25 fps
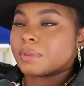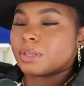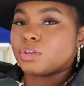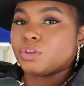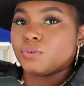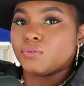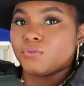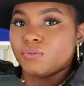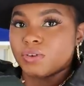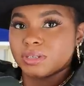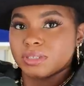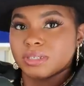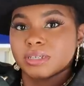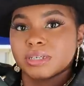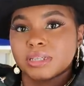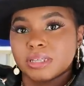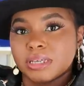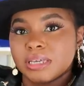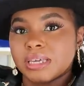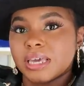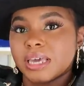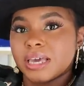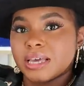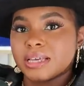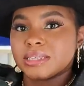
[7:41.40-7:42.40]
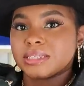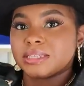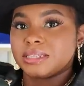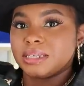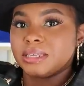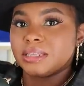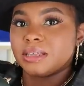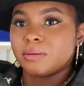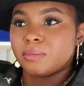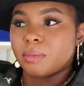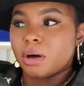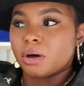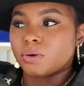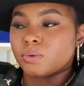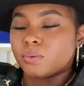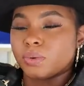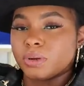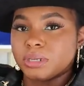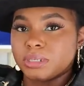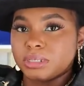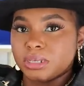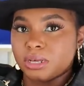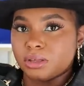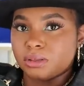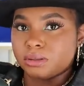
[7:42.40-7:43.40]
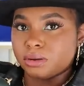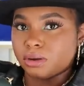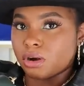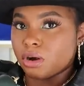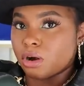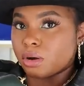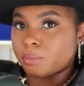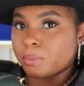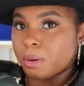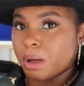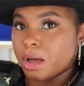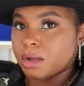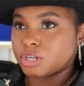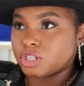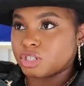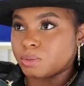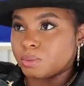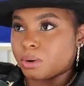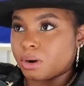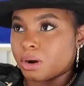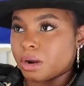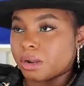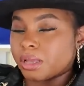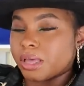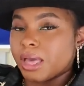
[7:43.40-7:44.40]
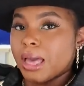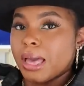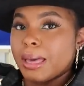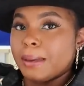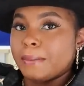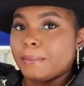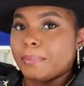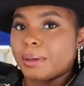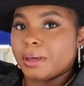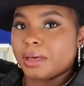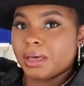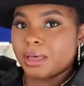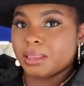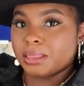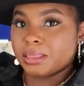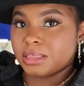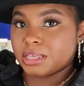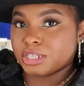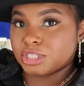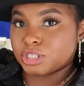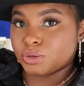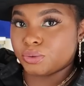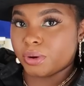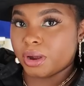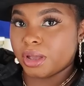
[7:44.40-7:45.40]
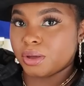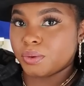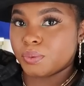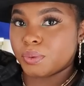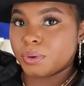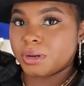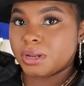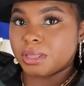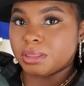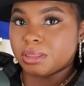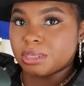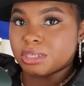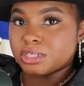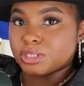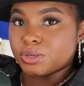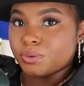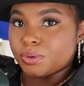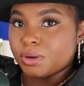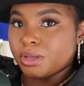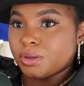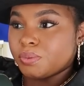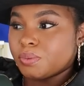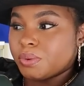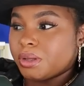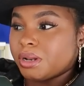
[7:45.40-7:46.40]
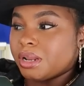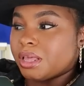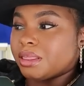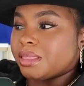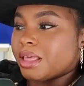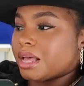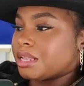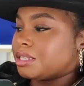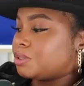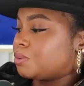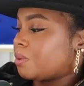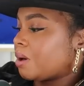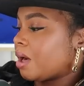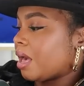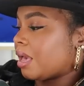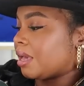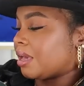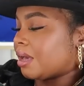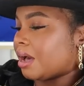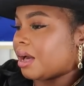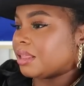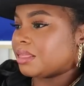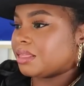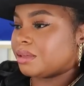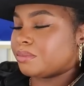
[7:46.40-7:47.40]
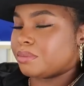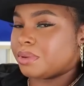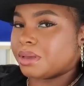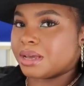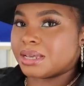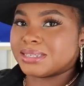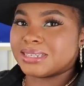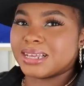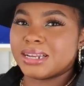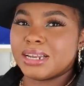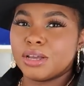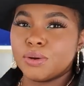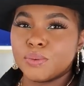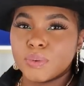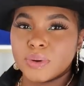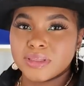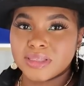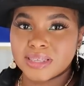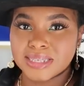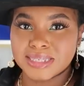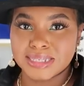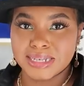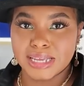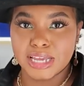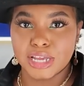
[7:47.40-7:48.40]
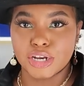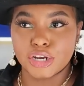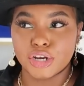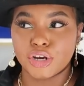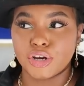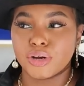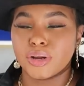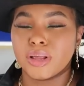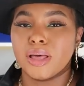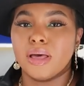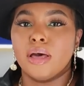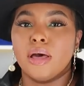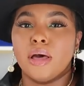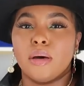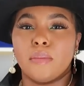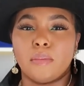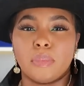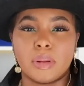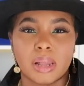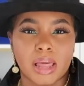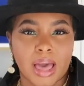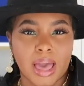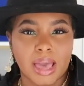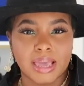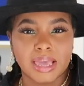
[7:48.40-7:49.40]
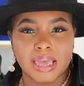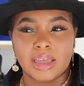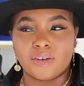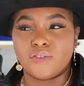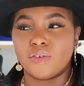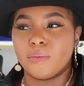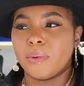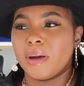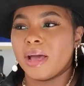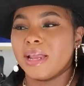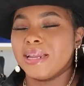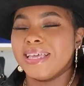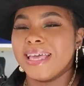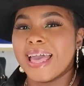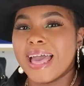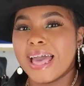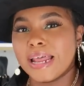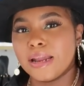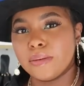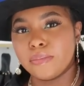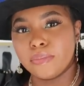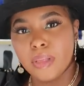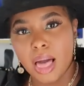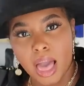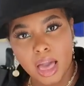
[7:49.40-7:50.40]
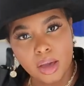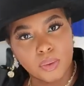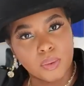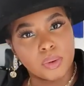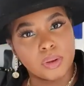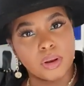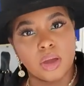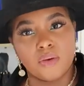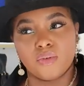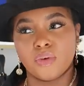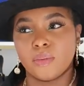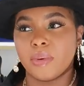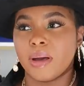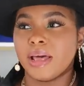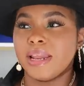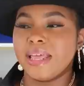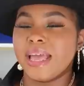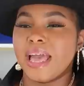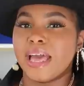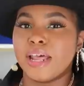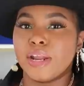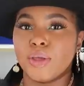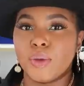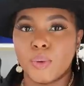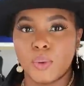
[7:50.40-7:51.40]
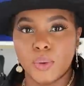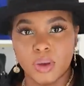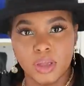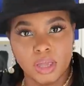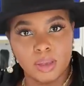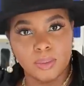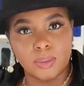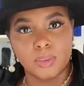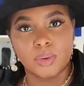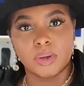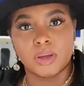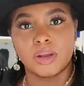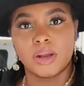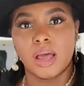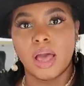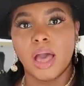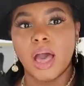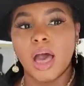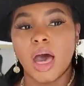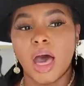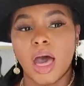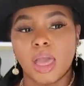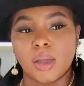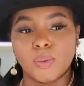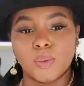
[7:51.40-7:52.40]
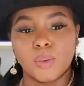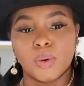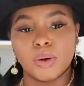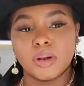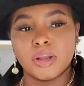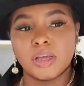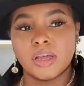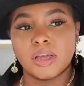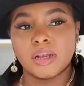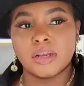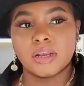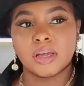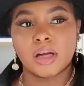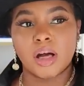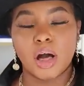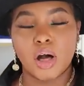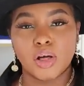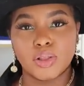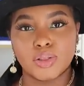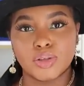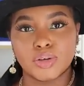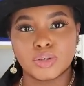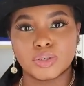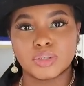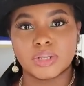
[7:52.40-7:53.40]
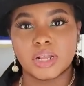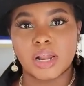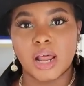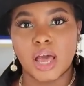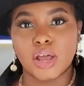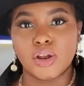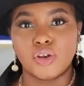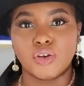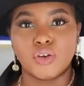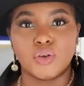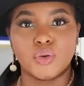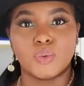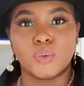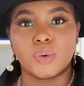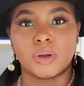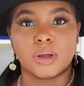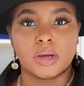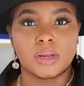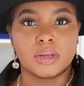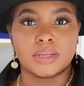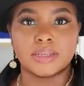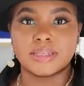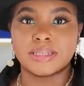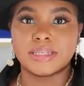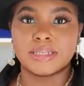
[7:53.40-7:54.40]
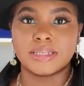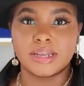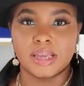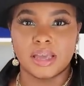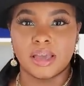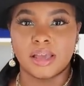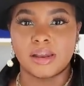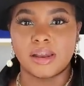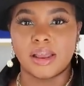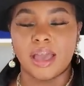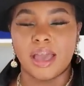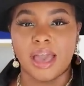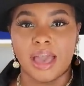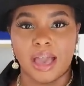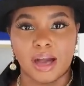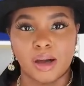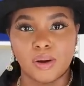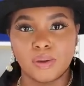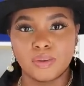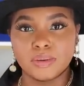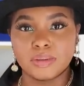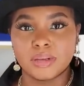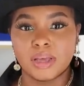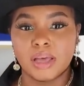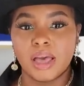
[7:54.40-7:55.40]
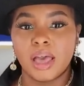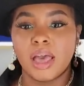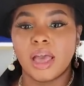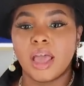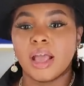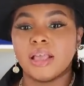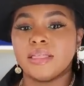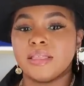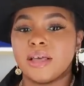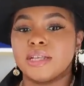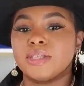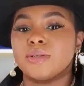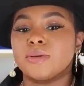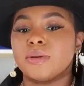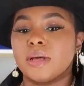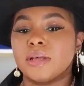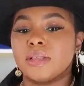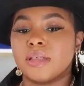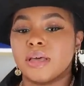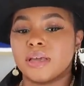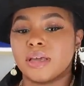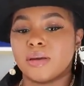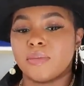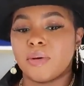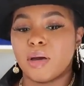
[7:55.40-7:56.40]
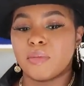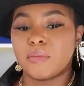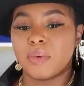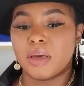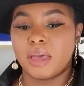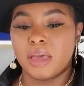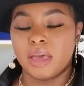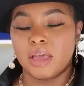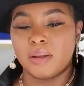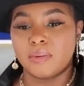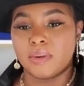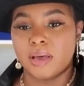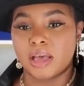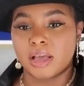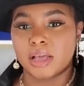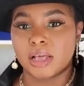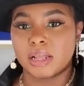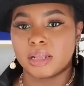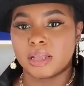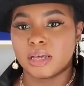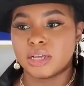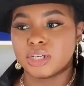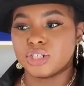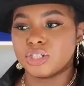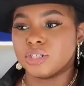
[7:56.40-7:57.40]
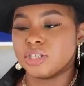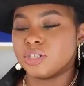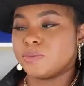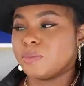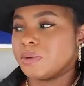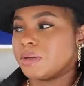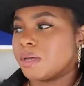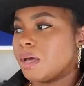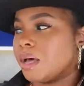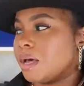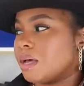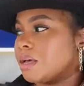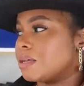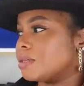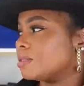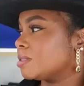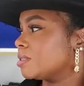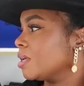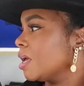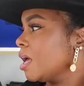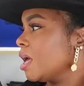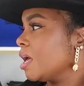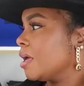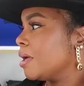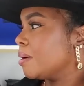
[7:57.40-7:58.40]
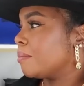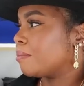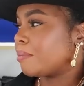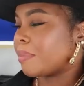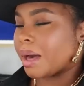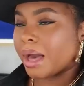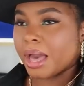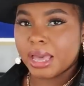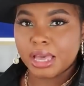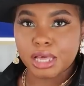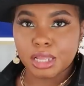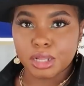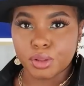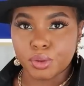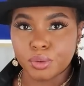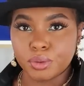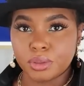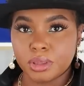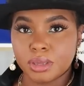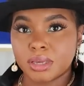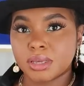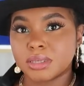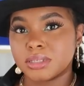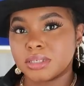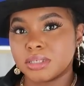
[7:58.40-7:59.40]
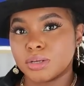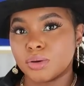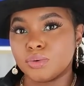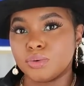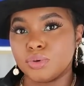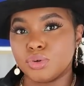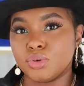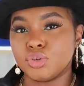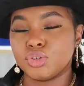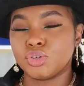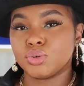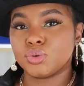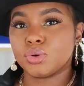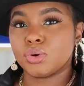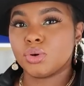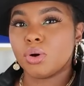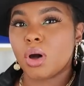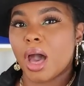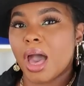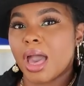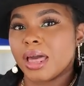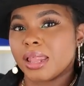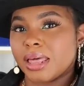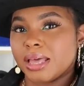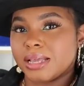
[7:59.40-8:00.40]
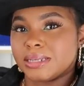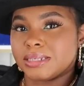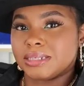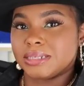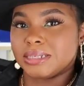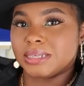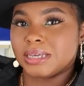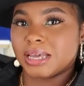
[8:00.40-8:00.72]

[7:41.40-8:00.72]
you physically can't see them on retail. They're on Poshmark, but this gray one and this green one, and that's why I got them, because I didn't want the standard black. Everybody had a black one. Everybody had a cream one. I wanted colors that I knew were gonna stand out, and that's what I like about my handbag collection, is because my clothing is so neutral, I like to